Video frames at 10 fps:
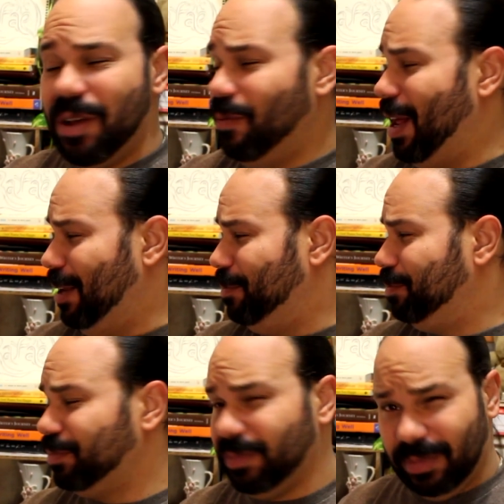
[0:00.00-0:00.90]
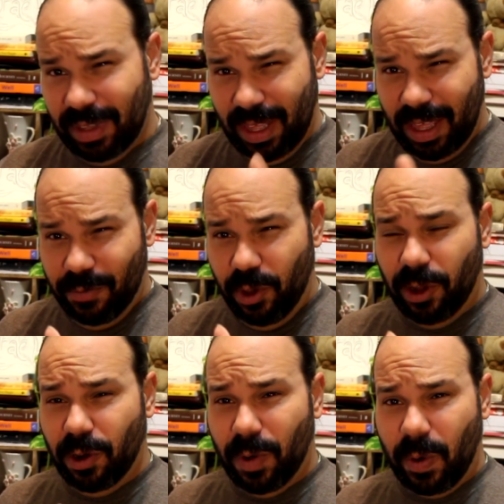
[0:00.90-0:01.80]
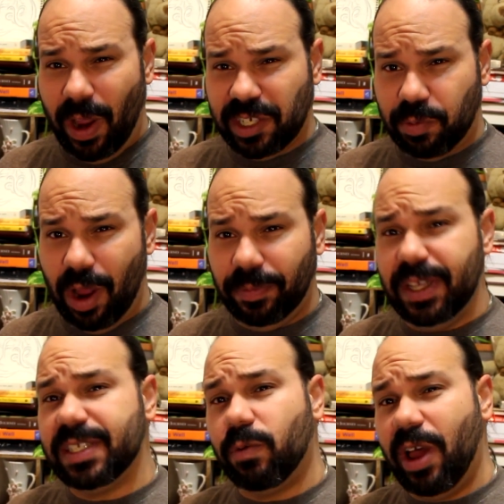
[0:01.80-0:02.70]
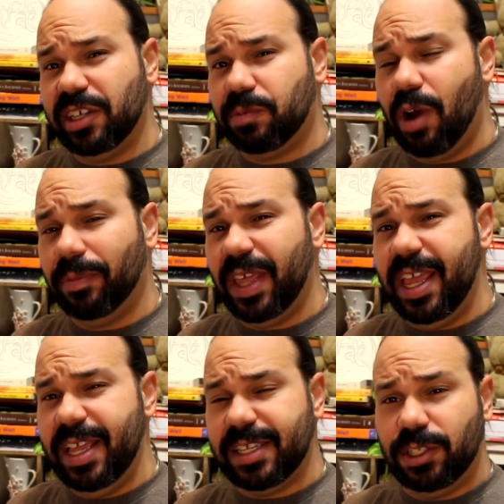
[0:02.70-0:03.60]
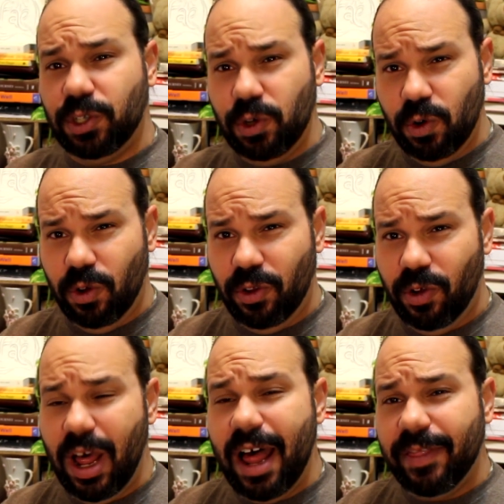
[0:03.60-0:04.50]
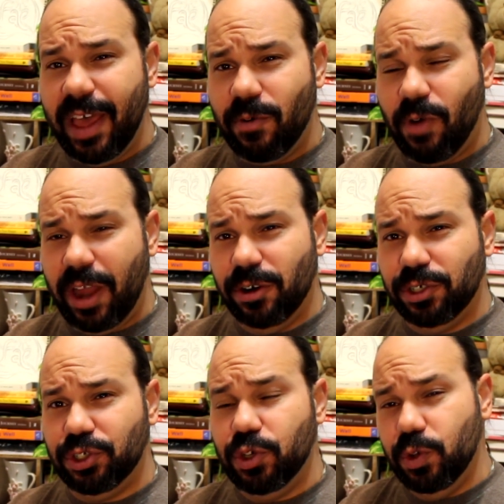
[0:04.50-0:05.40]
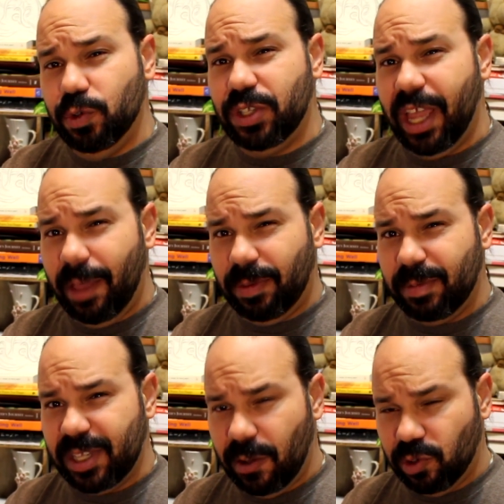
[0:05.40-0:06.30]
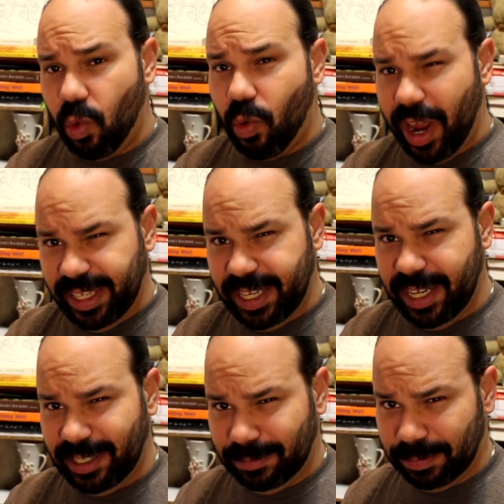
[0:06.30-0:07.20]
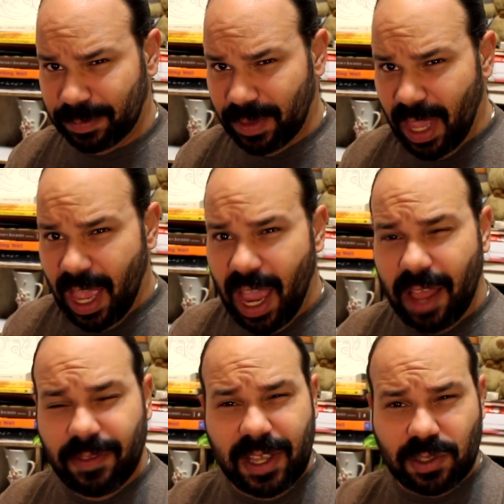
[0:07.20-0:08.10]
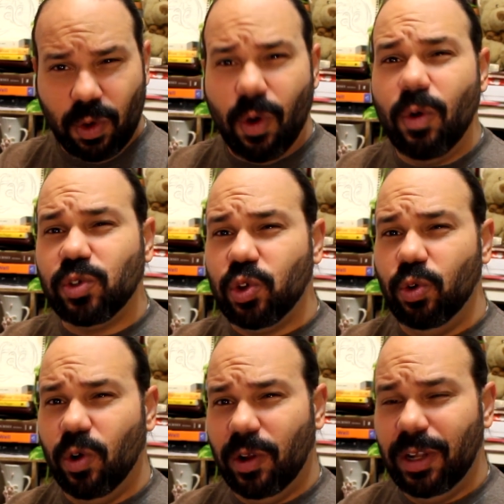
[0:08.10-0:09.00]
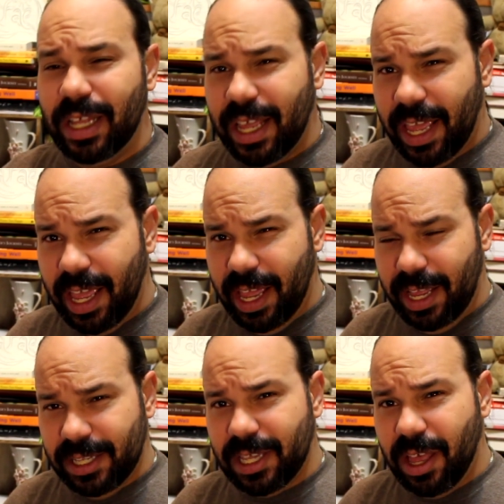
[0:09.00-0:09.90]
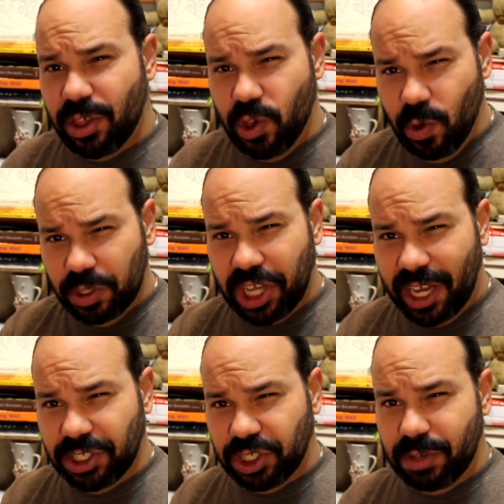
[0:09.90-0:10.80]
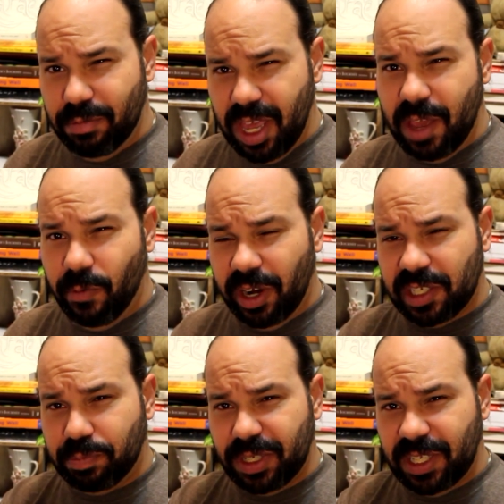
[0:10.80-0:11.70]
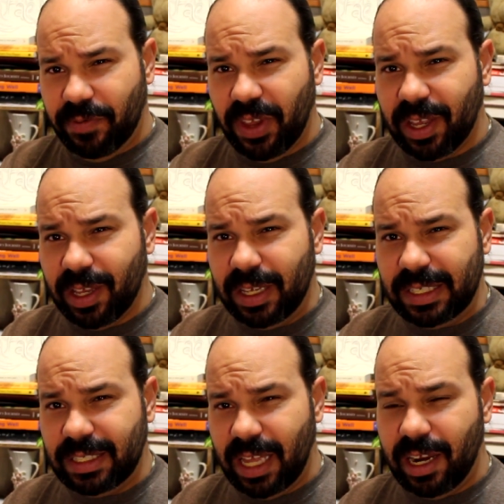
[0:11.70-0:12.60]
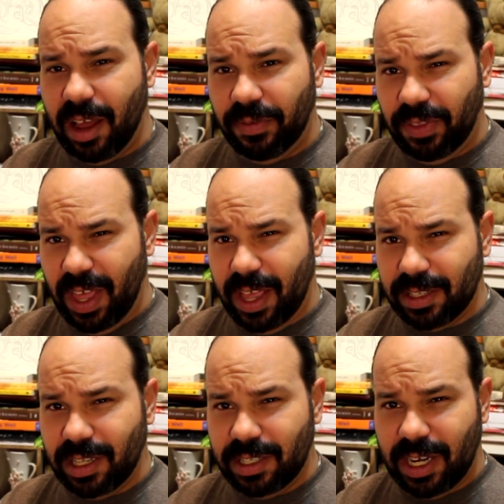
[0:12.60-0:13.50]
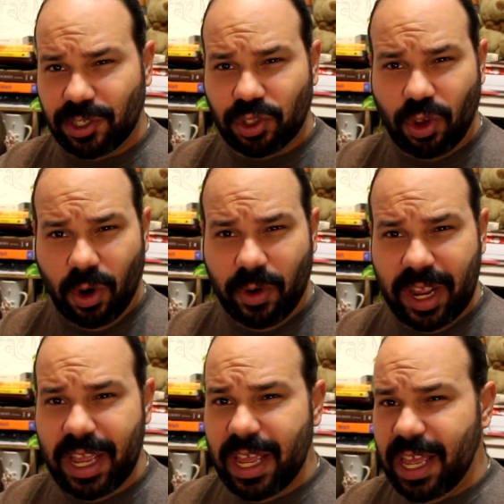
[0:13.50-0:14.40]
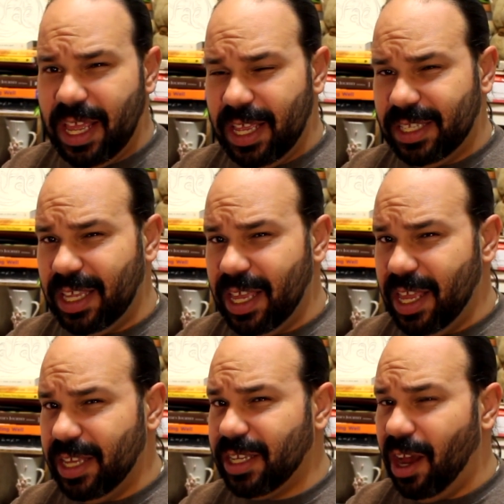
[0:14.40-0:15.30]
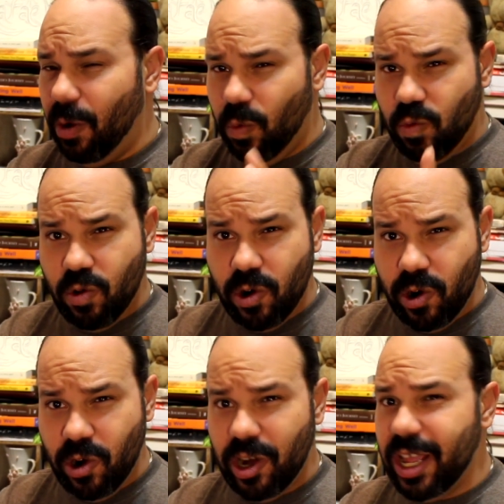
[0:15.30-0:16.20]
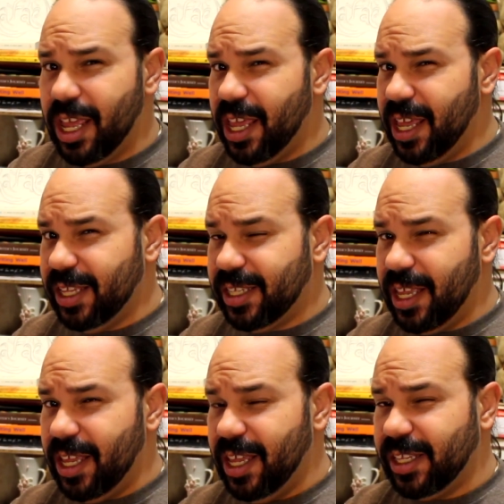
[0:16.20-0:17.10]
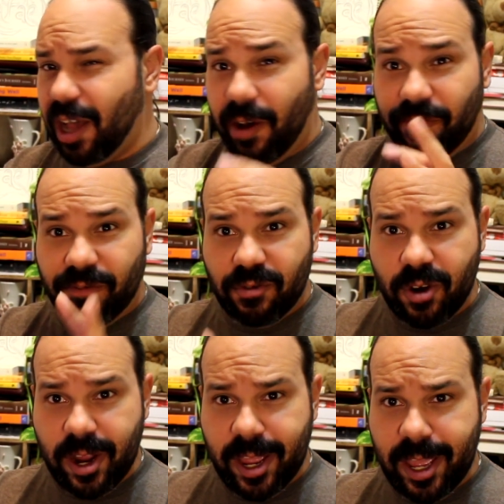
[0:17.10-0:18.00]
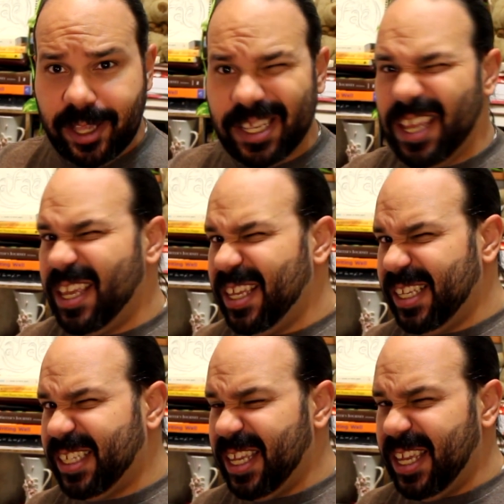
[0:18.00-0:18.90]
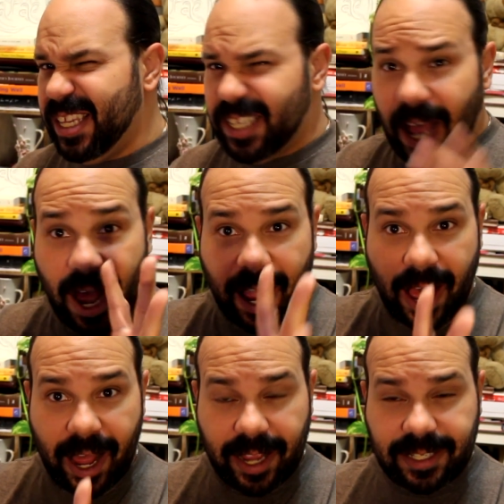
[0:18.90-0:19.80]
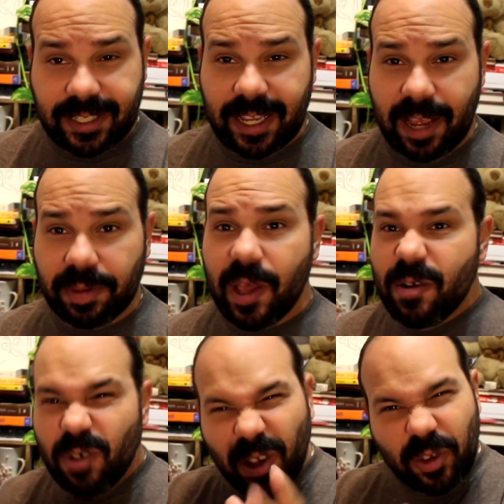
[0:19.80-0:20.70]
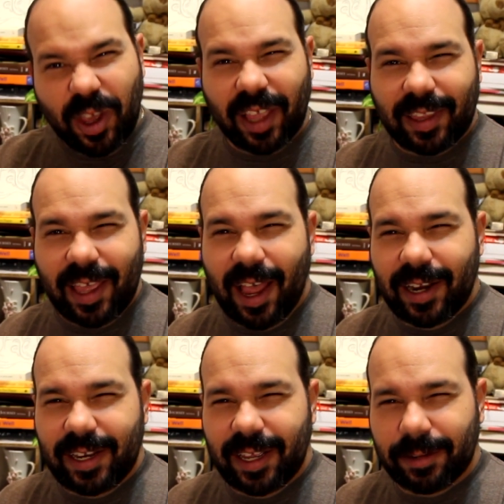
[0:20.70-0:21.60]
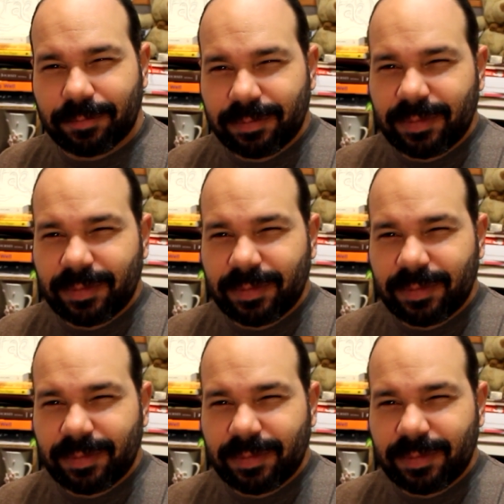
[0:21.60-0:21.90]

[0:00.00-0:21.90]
Well, we all know what a writer's prompt is. A writer's prompt is a tool that writers use to get themselves writing. And this tool is you challenging me with a specific set of things. Is it a story? Is it a word? Is it a phrase? Is it a concept? Well, you get the idea.